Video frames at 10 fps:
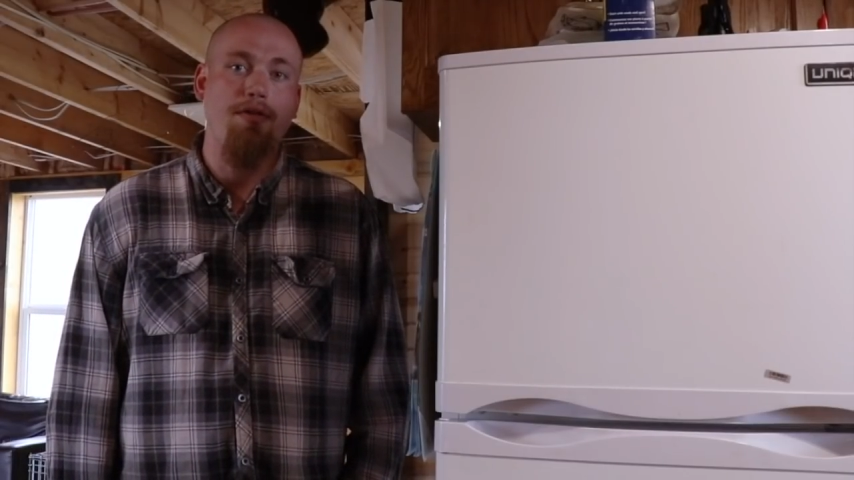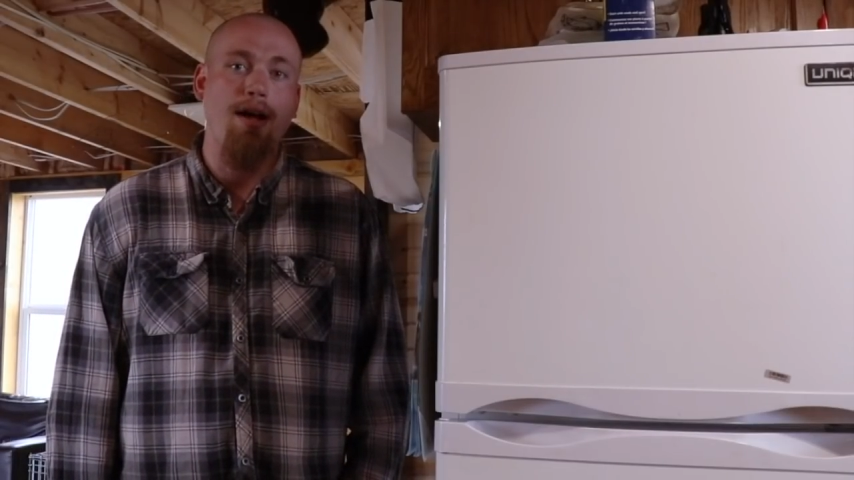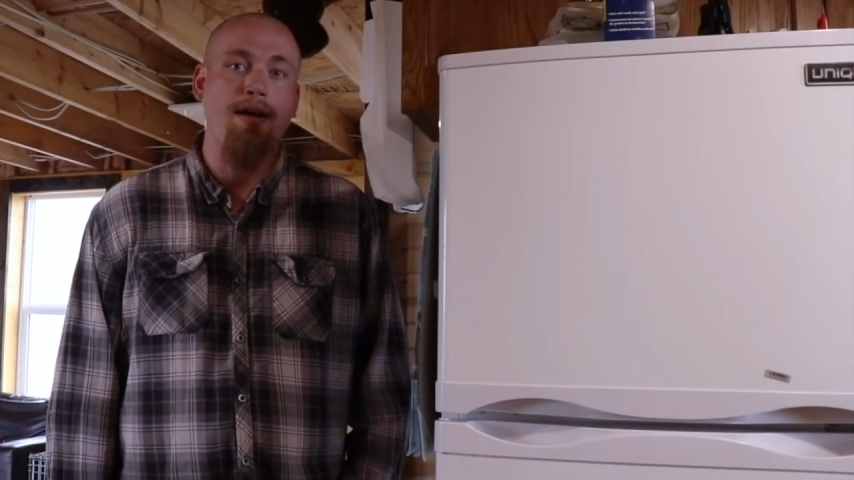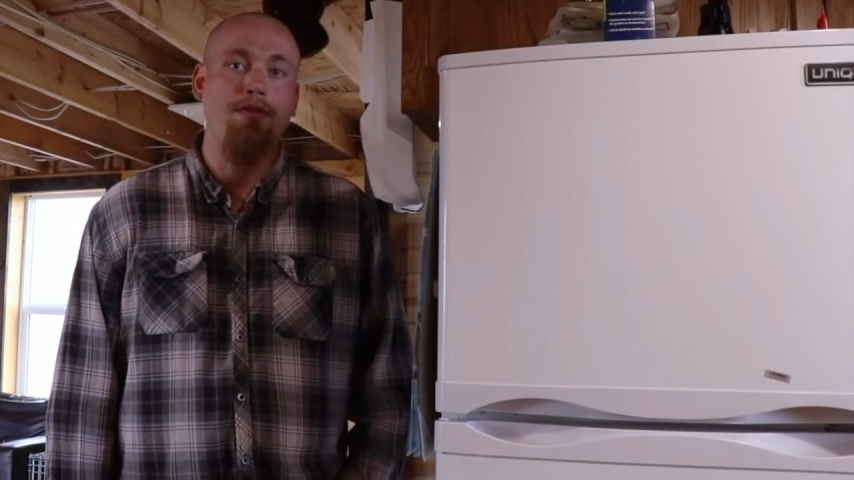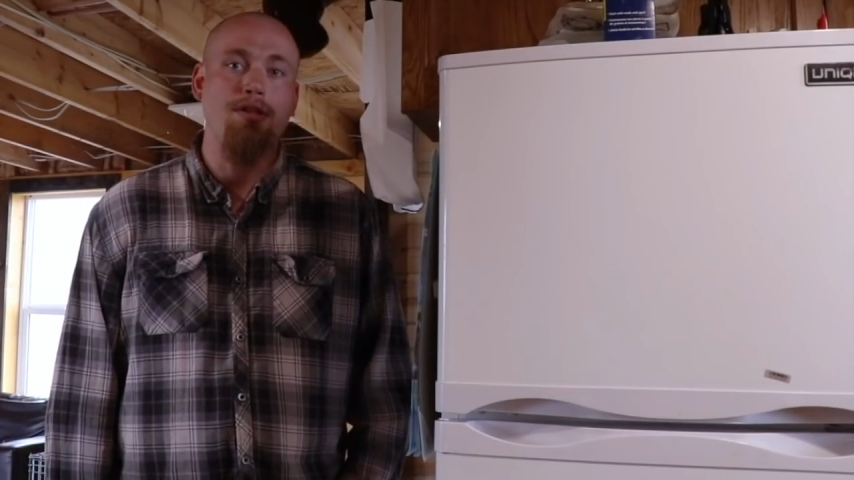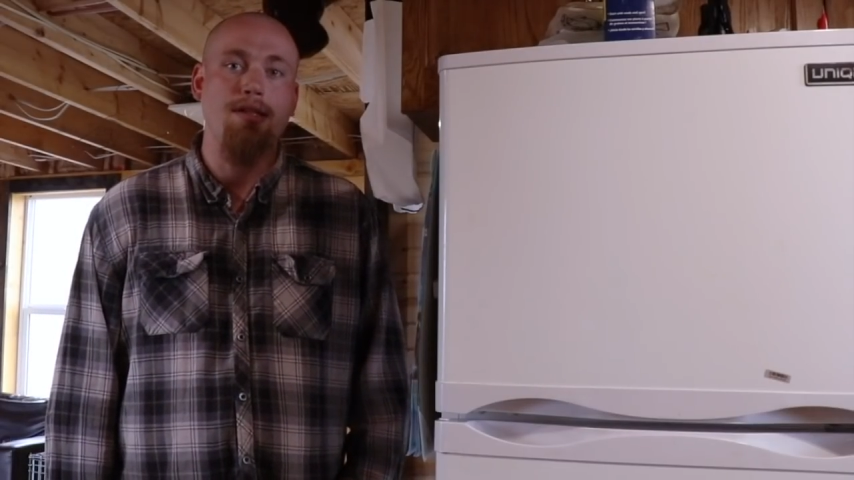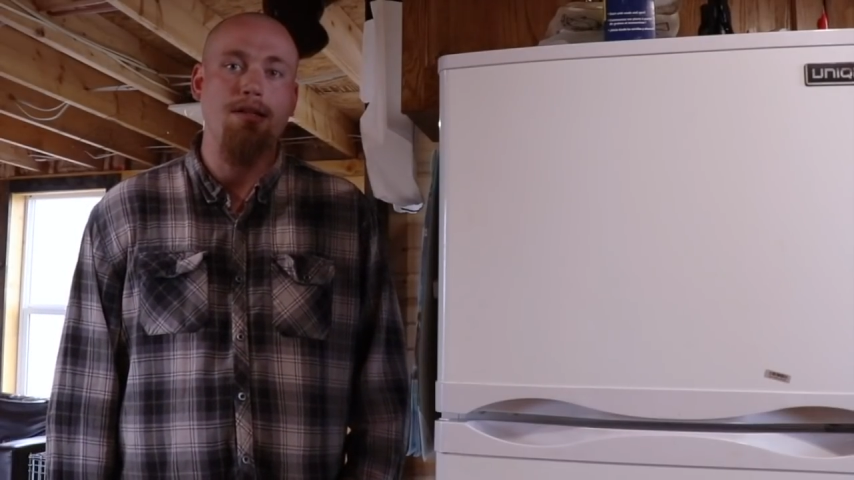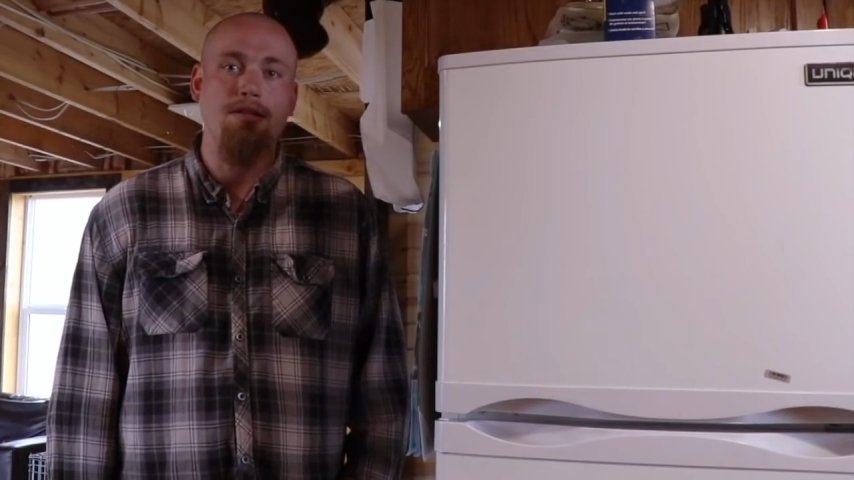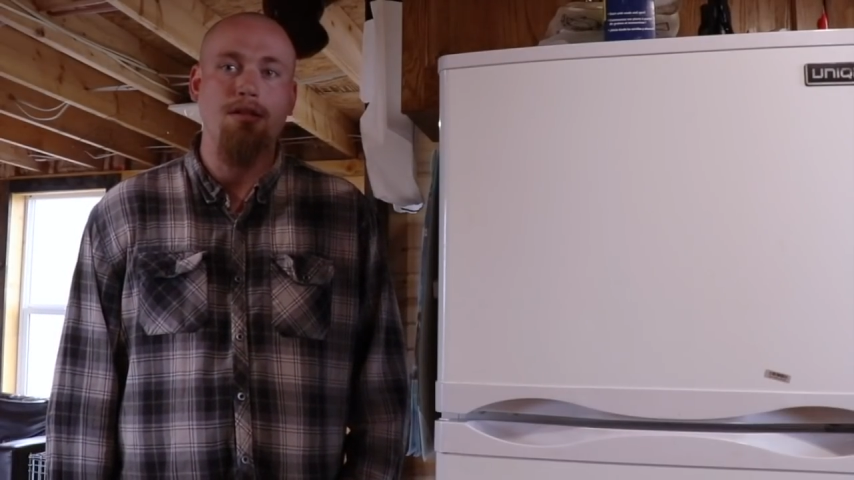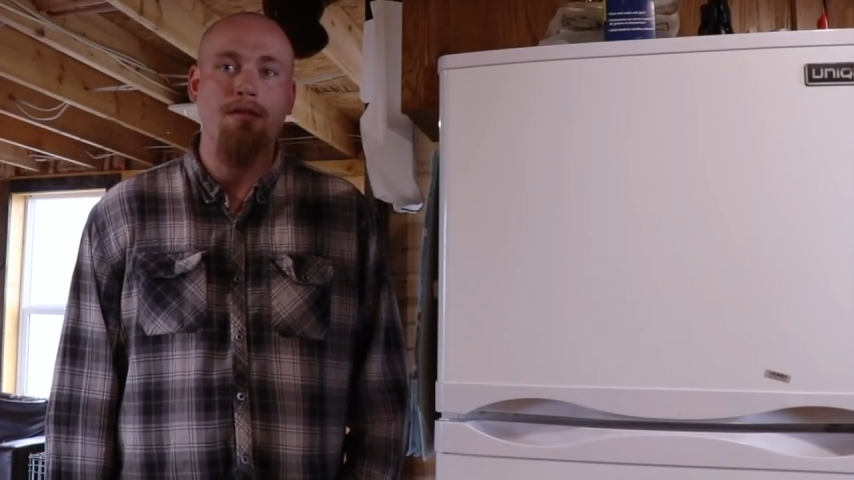for
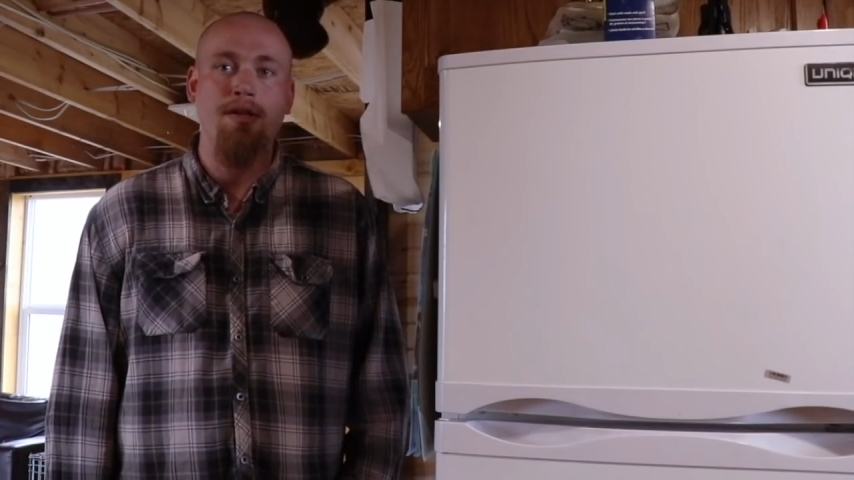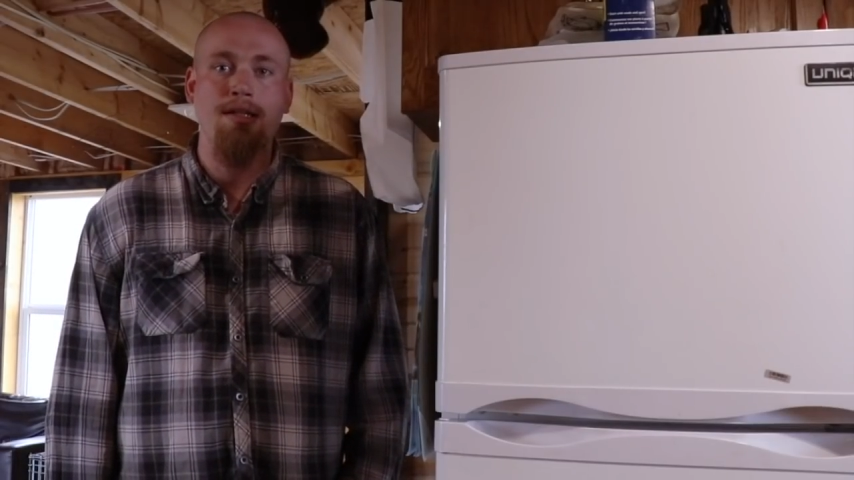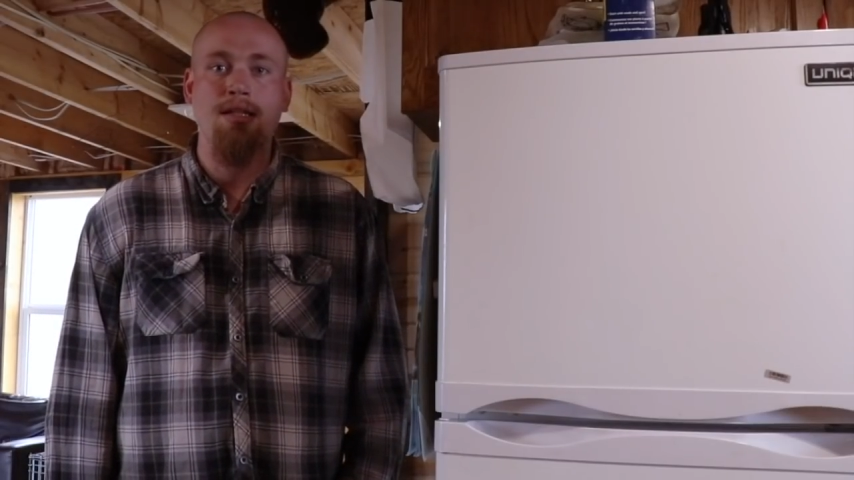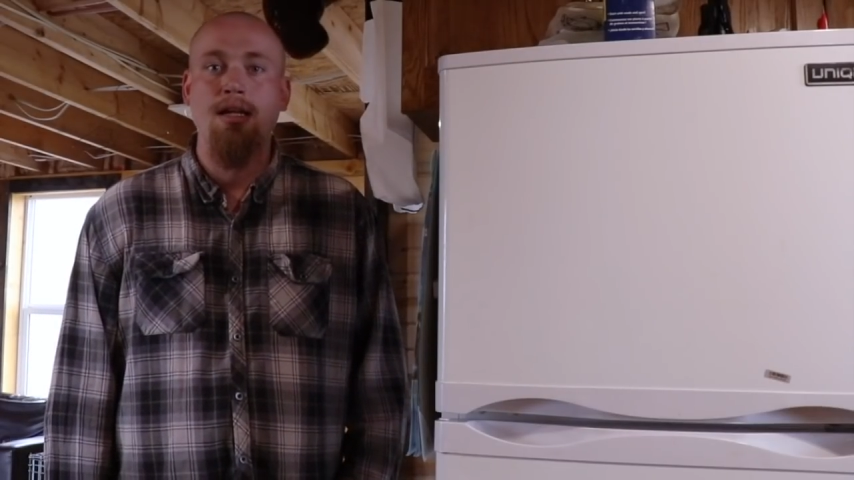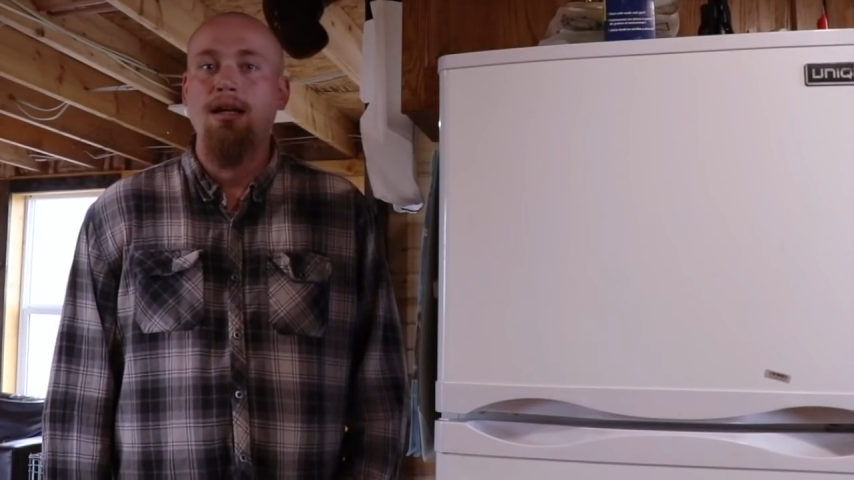after-sales service,